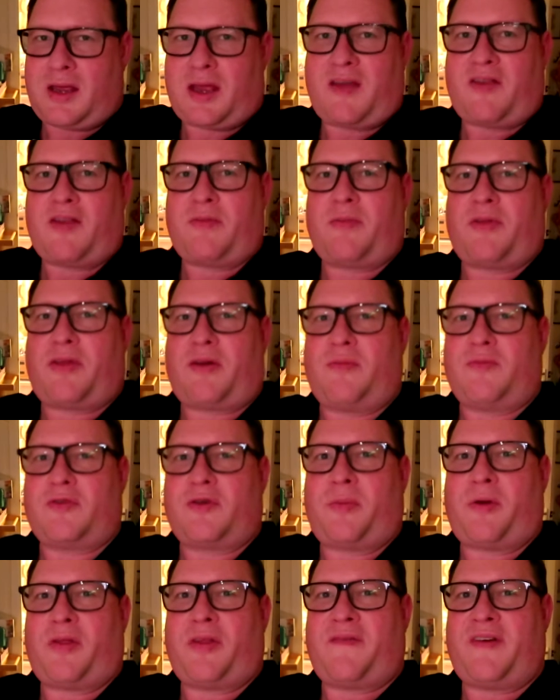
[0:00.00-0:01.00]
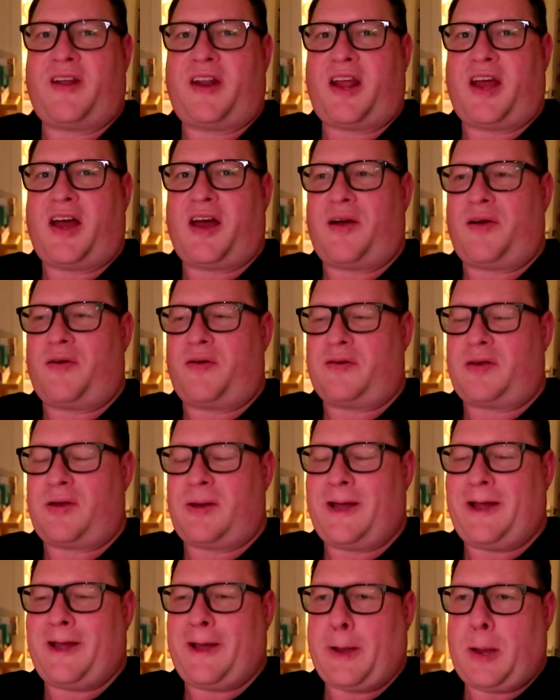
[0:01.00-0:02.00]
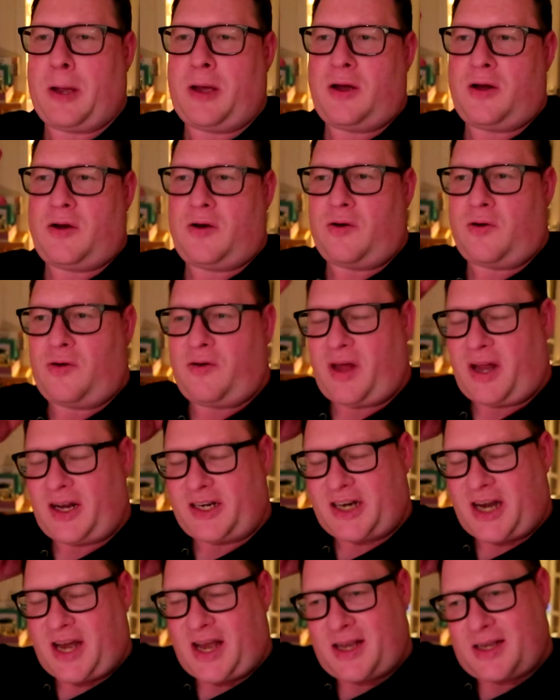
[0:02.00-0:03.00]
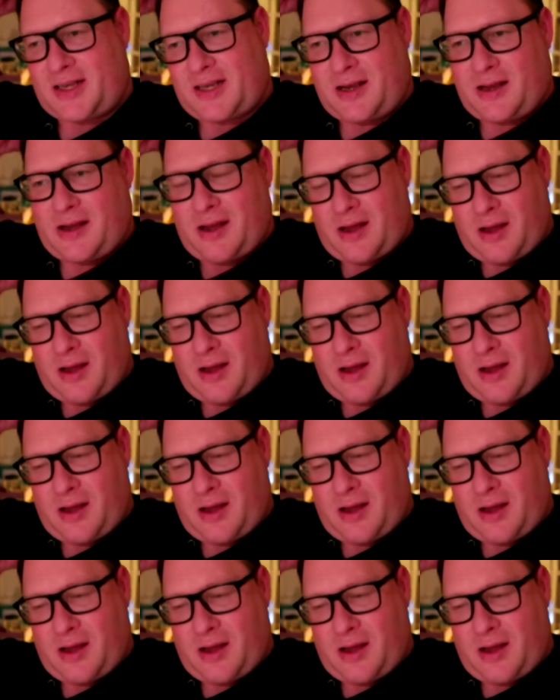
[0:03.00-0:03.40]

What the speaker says: Give them a thumbs up on the videos, all that jazz.